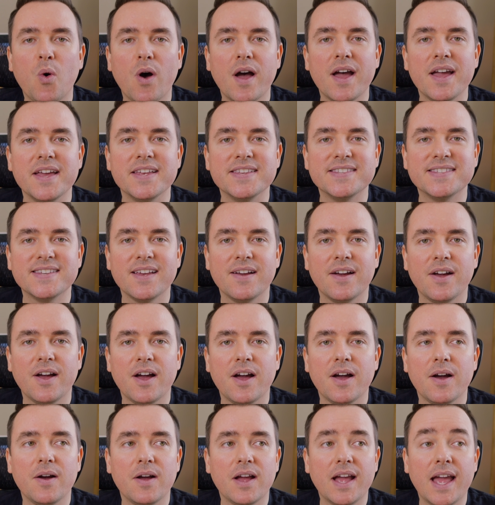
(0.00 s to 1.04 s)
was,
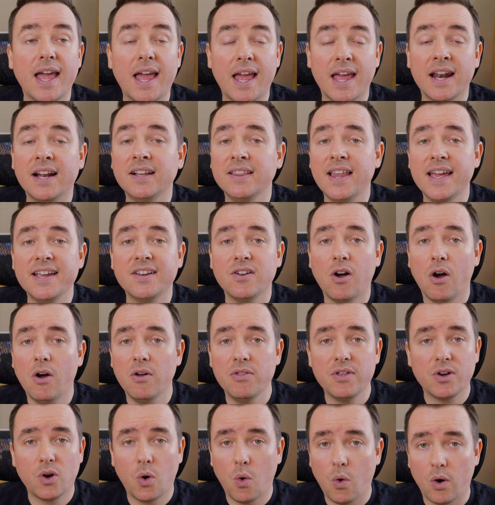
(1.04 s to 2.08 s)
uh, and I like
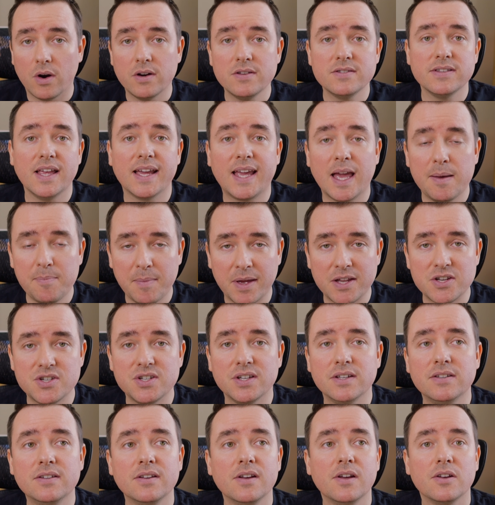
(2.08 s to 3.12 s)
all the cords, like I
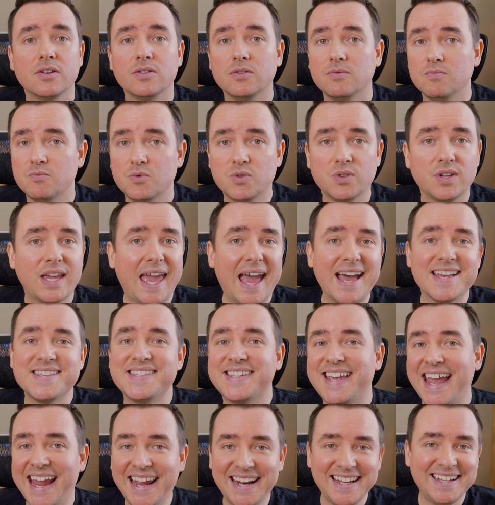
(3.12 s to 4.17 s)
mentioned,
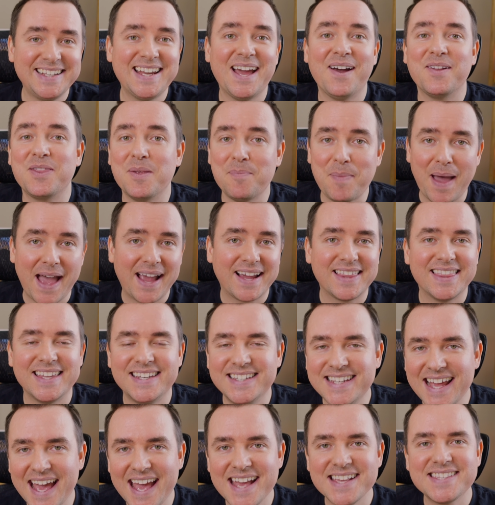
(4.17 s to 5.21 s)
cascading down the back of the
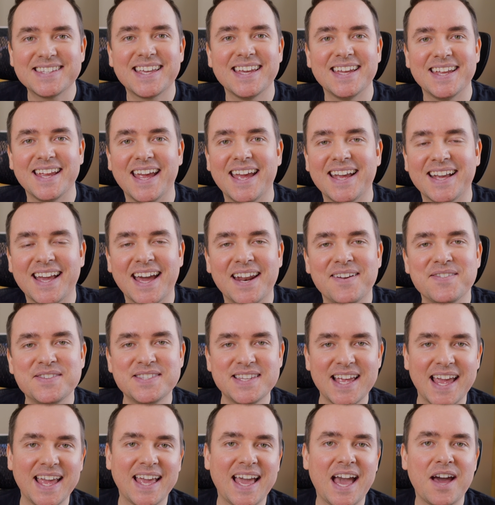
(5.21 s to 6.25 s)
desk and, and, kind of
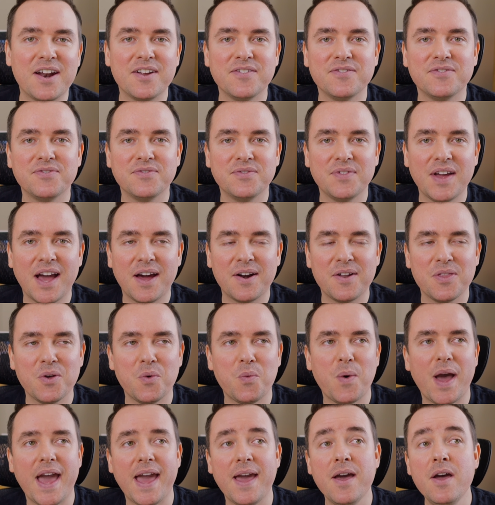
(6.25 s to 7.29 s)
staying out of out of the
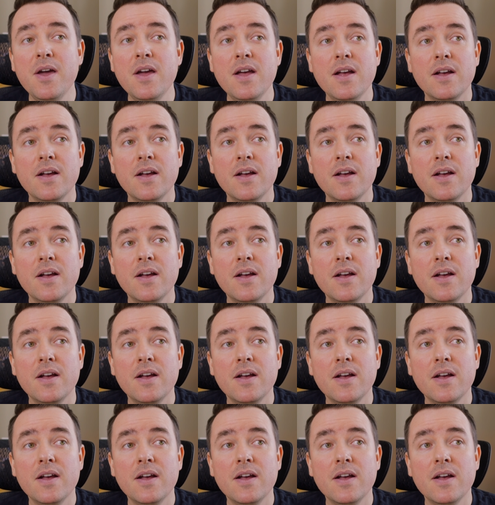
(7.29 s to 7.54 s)
way.